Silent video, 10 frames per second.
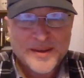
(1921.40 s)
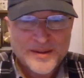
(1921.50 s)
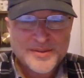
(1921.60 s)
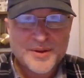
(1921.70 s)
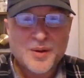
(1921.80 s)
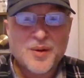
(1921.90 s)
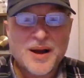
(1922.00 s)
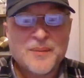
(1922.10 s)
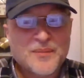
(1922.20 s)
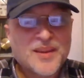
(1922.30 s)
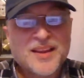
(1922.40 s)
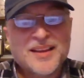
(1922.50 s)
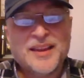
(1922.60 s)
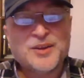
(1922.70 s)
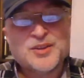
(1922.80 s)
So um,
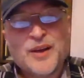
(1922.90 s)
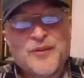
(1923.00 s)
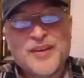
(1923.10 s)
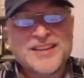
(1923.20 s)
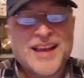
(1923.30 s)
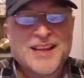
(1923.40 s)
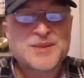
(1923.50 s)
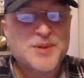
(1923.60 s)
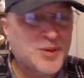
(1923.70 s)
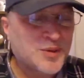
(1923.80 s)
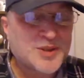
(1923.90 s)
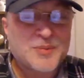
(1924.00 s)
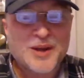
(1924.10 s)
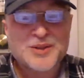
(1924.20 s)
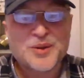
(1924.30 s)
now Jeff has asked me to do a
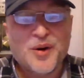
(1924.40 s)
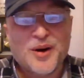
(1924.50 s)
special